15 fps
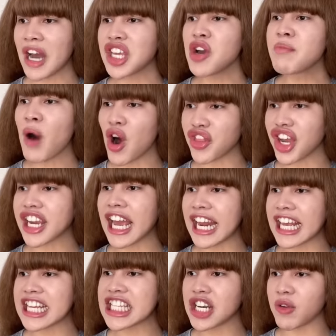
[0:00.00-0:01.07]
what? You both are
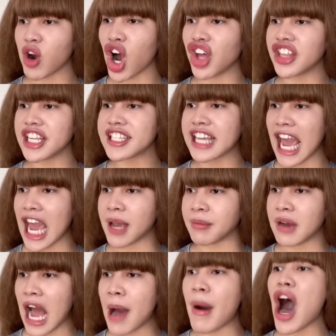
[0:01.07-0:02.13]
getting a zero on this
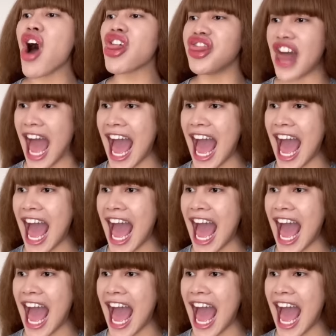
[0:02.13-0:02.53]
game. How about